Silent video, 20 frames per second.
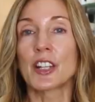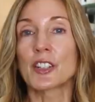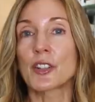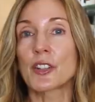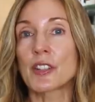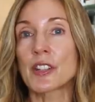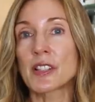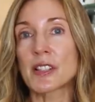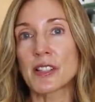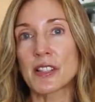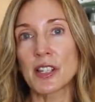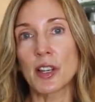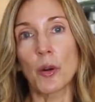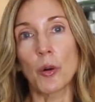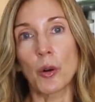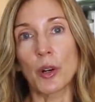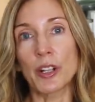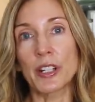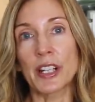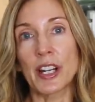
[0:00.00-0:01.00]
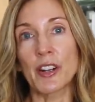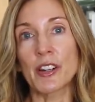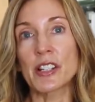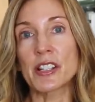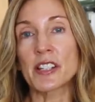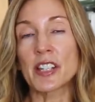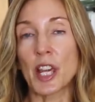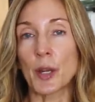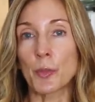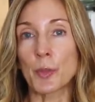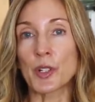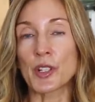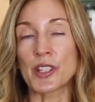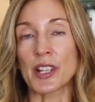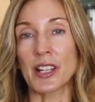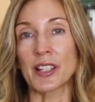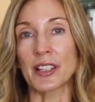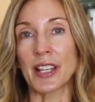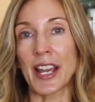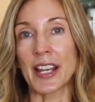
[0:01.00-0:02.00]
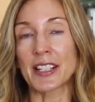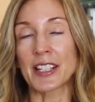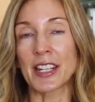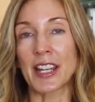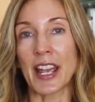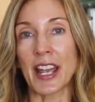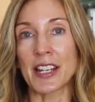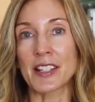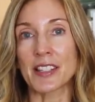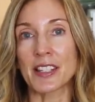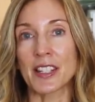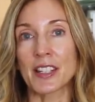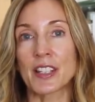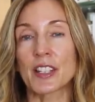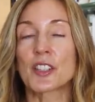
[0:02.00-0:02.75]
So this is the Ordinary's 10% lactic acid.